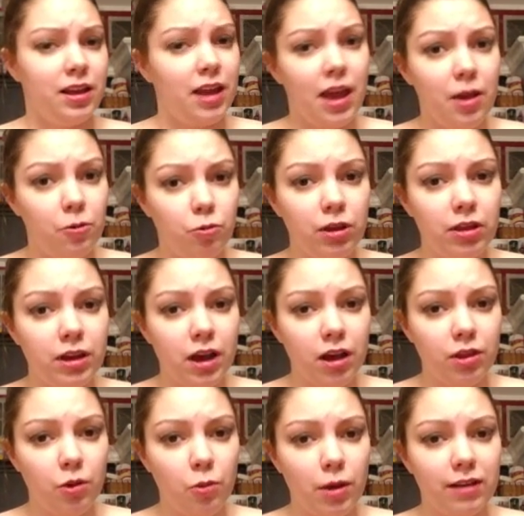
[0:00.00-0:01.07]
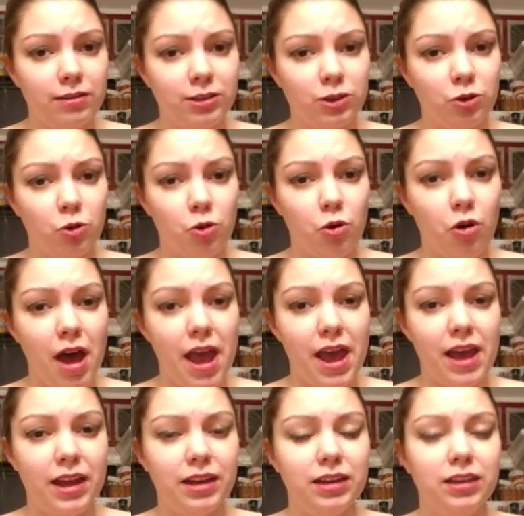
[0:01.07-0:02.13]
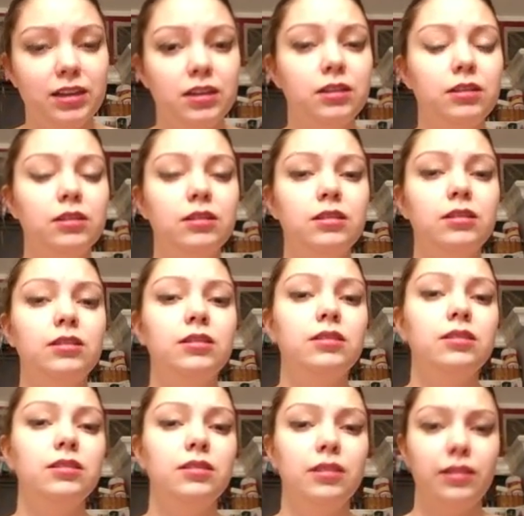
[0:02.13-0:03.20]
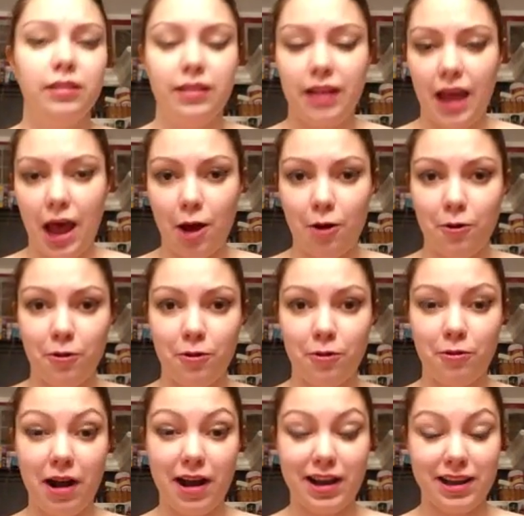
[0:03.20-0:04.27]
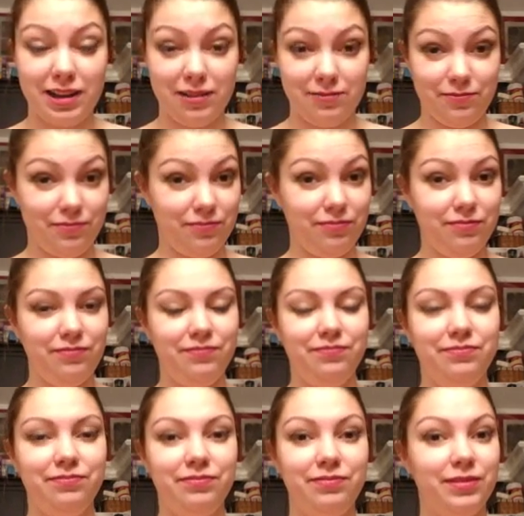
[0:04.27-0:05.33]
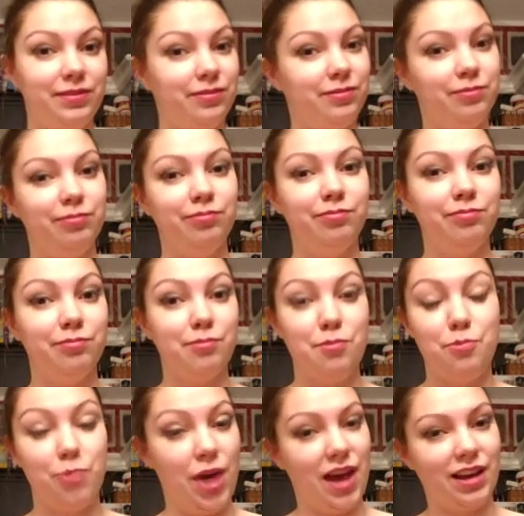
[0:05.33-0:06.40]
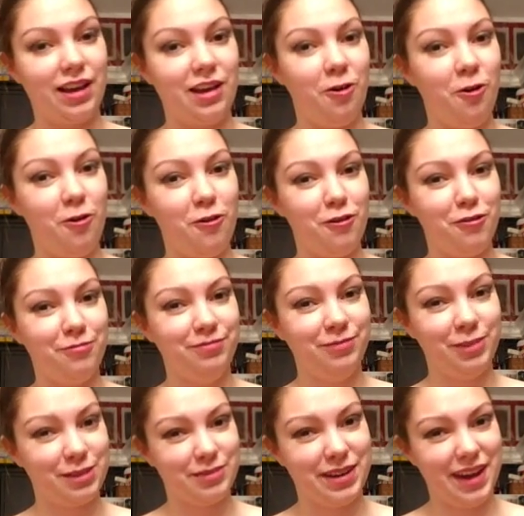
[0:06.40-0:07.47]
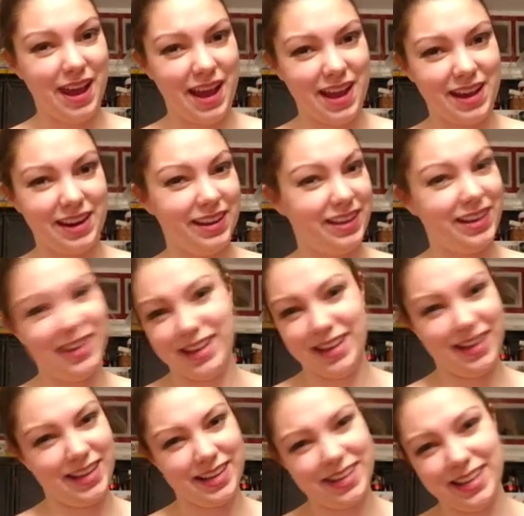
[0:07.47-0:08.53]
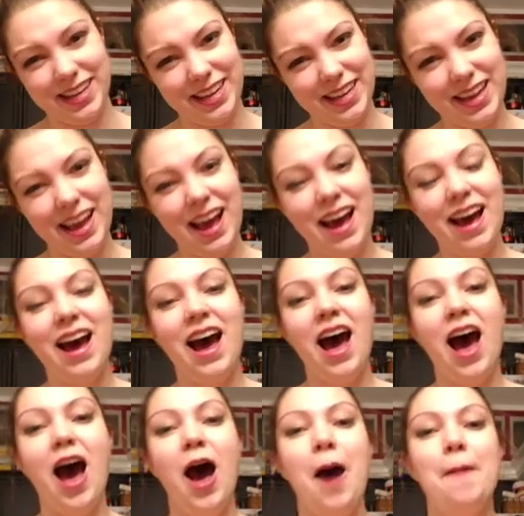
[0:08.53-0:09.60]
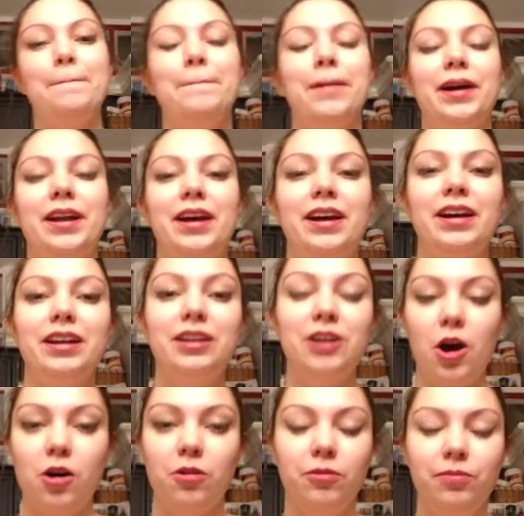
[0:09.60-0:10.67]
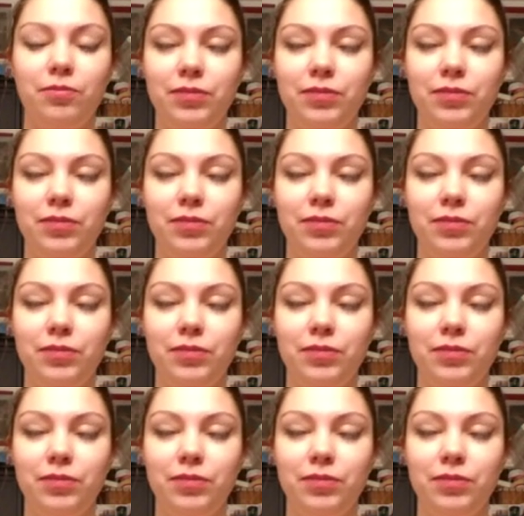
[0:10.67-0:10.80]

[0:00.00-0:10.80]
it really got in the way of school, and now I'm back at home with my dad. But no,